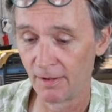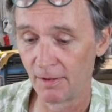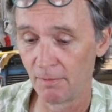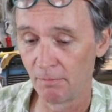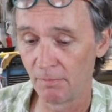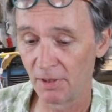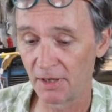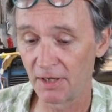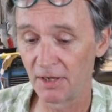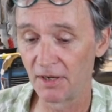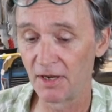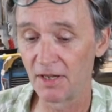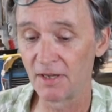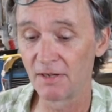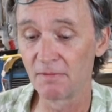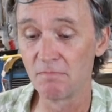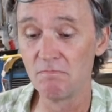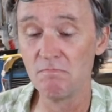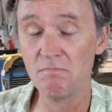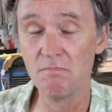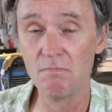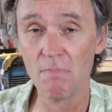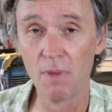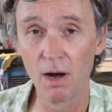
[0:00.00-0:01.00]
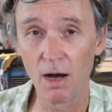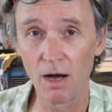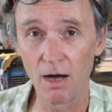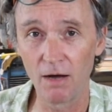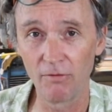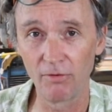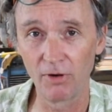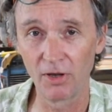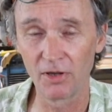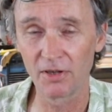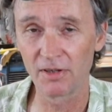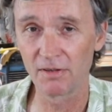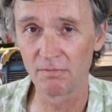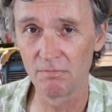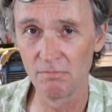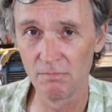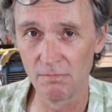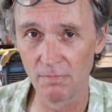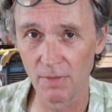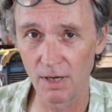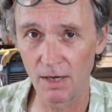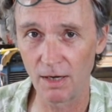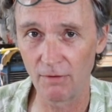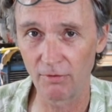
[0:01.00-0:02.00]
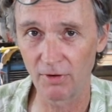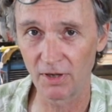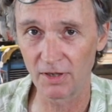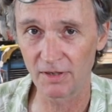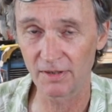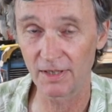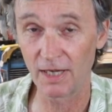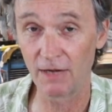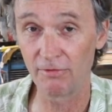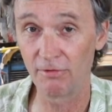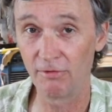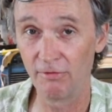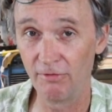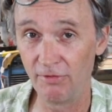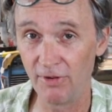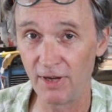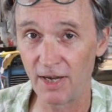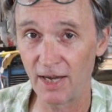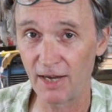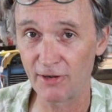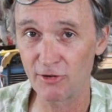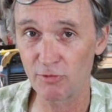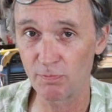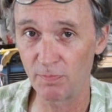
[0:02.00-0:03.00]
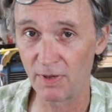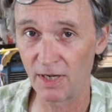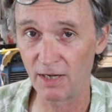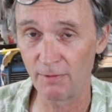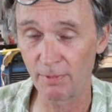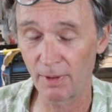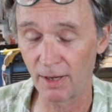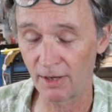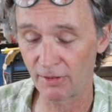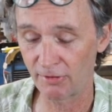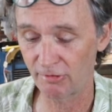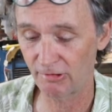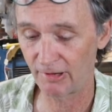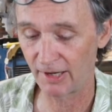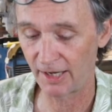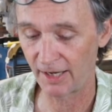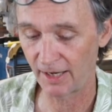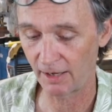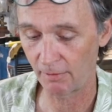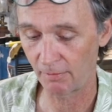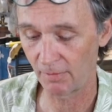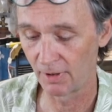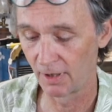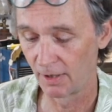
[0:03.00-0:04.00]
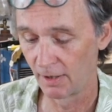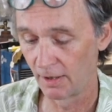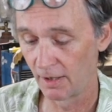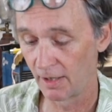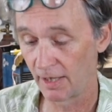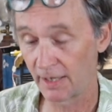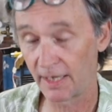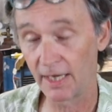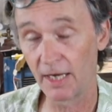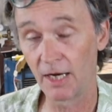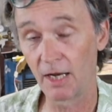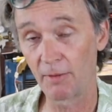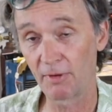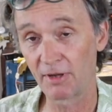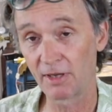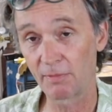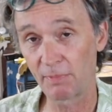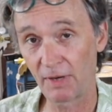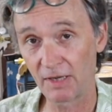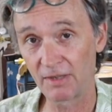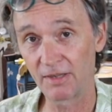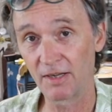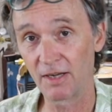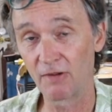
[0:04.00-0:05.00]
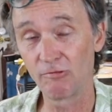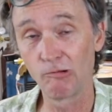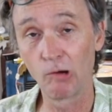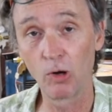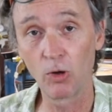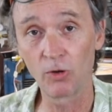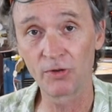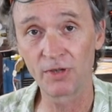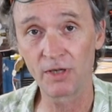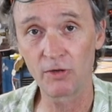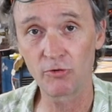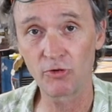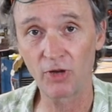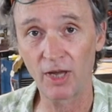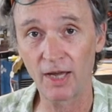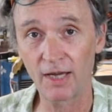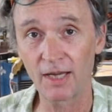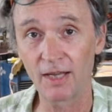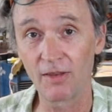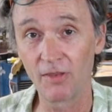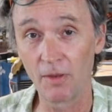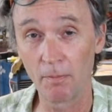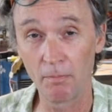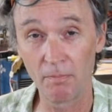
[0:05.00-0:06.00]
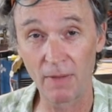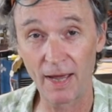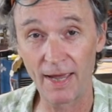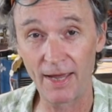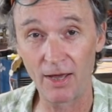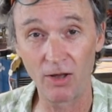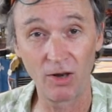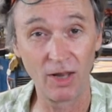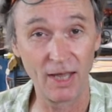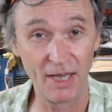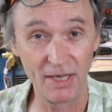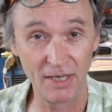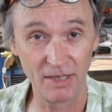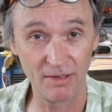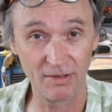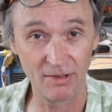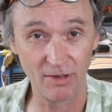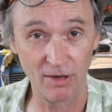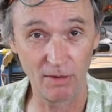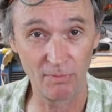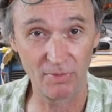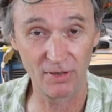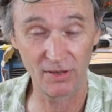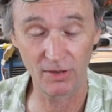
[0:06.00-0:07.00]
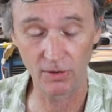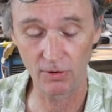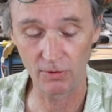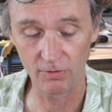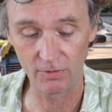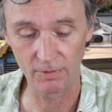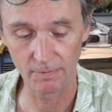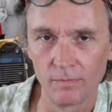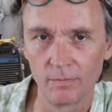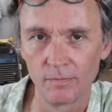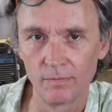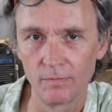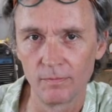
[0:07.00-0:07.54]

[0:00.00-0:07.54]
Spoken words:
But it is marvelous, marvelous stuff. VHB by 3M. Again, I'm expecting a royalty check in the mail anytime soon.